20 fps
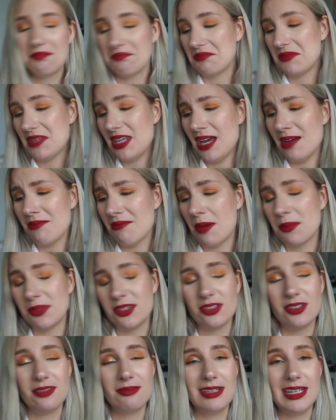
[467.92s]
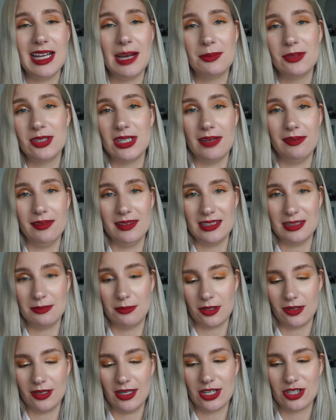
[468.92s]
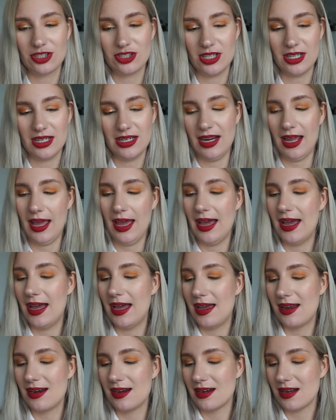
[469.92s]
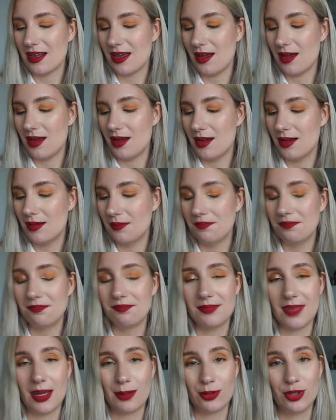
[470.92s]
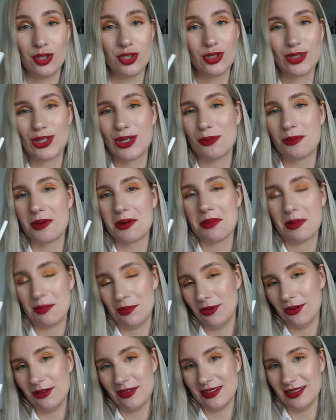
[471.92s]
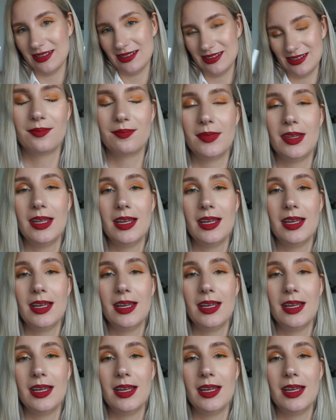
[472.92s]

yeah, I'm still really happy to have this in my collection, and I'm going to show you where my progress is.